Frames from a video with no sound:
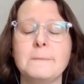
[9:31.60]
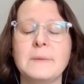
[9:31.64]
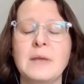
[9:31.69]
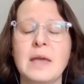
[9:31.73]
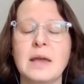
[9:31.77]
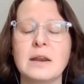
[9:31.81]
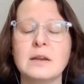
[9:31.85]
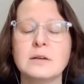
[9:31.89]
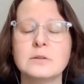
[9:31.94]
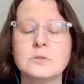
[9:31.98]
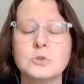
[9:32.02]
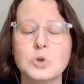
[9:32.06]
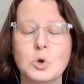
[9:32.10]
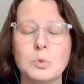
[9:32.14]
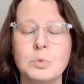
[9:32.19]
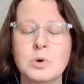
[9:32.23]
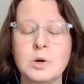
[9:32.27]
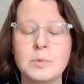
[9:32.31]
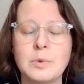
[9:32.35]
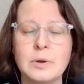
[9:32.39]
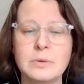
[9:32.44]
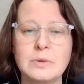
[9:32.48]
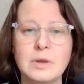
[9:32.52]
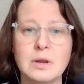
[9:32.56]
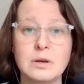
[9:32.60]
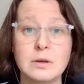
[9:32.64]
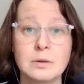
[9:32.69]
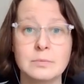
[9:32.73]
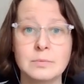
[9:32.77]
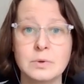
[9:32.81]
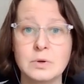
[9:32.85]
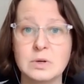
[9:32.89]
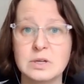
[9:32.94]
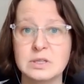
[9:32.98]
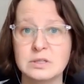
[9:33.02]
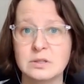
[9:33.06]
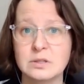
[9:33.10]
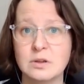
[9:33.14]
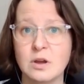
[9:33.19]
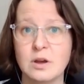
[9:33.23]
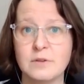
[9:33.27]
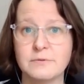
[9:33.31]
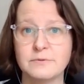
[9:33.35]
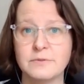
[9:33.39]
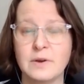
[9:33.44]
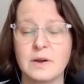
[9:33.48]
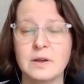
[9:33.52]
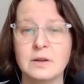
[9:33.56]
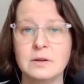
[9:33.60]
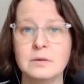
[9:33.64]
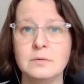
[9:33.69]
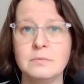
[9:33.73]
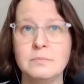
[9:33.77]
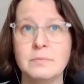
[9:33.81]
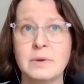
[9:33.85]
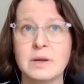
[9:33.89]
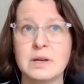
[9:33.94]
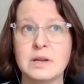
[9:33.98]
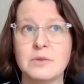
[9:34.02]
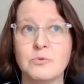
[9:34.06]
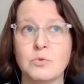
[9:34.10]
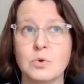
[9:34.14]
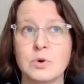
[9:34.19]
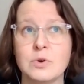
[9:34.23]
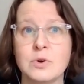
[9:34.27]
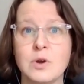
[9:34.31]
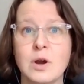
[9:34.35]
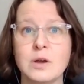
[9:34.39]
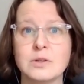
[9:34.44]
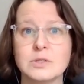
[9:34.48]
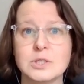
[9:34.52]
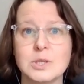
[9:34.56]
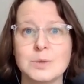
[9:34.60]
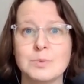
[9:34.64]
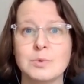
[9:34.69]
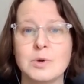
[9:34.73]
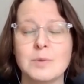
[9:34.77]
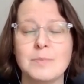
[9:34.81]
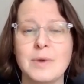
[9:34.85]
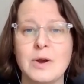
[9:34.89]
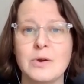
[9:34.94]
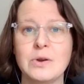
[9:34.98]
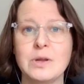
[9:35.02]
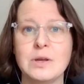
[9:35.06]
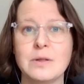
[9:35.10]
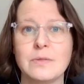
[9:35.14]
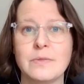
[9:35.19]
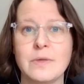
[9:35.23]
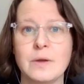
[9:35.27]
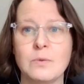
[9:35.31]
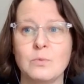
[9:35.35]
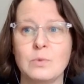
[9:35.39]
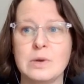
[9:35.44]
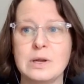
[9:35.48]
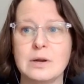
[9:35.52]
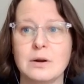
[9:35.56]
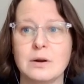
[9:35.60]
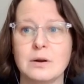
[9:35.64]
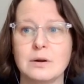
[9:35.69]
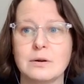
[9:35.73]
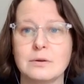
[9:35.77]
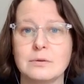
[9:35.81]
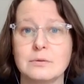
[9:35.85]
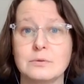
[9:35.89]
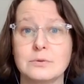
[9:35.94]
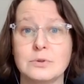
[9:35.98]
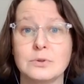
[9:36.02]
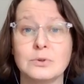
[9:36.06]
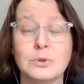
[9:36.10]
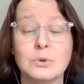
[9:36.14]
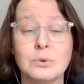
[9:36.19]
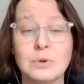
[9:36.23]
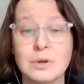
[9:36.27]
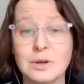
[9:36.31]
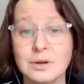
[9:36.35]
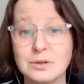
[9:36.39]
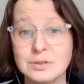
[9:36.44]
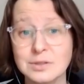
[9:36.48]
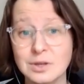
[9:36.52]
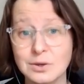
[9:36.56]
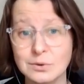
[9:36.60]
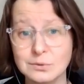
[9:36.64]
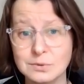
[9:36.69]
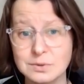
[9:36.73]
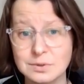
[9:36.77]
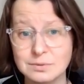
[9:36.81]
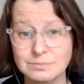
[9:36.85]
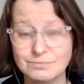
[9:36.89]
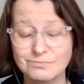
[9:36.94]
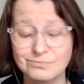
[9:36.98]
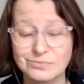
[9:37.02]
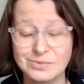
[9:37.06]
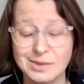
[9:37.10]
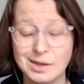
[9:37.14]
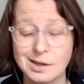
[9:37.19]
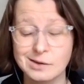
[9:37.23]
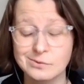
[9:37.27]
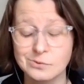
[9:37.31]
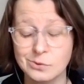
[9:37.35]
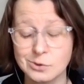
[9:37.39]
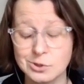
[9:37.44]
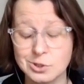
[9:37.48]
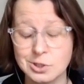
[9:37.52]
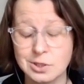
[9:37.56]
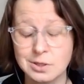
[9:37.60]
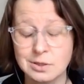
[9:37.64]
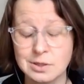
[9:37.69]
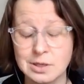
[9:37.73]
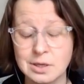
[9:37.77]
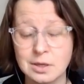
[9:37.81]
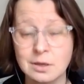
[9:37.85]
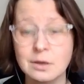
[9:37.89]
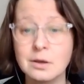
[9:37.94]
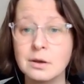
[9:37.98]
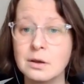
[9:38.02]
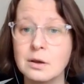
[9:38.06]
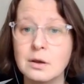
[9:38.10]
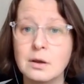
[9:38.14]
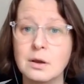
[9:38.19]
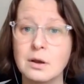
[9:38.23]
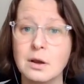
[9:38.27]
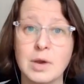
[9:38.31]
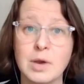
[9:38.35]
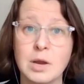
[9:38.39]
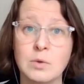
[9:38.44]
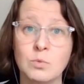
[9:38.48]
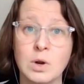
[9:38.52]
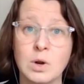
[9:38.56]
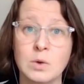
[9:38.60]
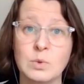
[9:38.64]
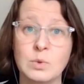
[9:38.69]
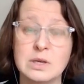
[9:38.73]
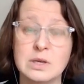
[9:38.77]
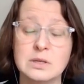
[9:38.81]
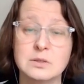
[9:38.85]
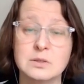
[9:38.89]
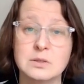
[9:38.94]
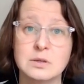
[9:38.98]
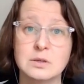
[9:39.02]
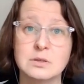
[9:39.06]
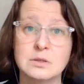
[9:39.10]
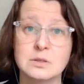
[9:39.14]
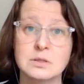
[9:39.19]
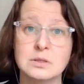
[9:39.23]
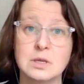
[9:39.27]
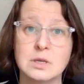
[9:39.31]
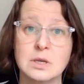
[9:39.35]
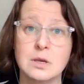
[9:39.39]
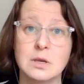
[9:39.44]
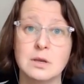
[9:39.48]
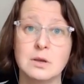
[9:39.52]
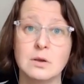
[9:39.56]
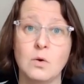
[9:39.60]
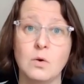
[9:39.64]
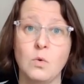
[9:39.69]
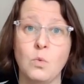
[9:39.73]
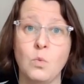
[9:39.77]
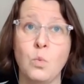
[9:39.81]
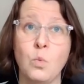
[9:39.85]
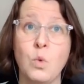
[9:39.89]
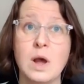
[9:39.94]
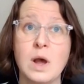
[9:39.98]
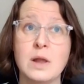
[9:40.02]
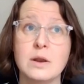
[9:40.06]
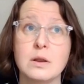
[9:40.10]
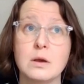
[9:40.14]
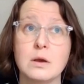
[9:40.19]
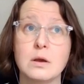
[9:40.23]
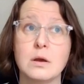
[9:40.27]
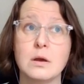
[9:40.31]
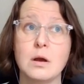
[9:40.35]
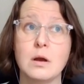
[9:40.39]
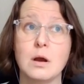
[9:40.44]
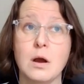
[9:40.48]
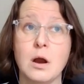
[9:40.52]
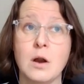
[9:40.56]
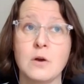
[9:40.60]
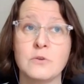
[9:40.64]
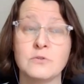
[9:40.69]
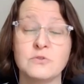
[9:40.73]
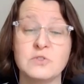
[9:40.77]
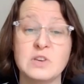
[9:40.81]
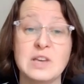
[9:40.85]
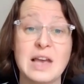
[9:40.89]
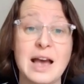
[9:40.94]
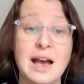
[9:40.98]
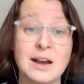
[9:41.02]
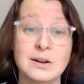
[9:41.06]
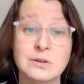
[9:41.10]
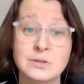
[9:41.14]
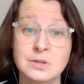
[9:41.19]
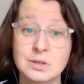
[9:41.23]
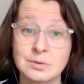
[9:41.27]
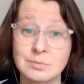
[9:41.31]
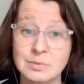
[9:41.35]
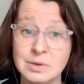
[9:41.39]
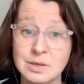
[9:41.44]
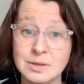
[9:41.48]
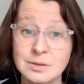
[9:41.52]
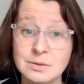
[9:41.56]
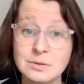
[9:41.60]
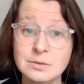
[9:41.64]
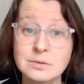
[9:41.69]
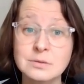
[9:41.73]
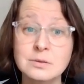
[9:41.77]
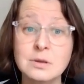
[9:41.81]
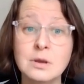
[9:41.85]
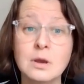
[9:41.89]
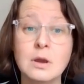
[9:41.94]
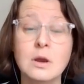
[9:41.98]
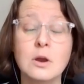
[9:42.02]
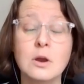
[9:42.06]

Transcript: Getting sober about that number is not fun, but if we're not sober about it, then we are deluding ourselves, unfortunately. And when we can start to see what our fee actually means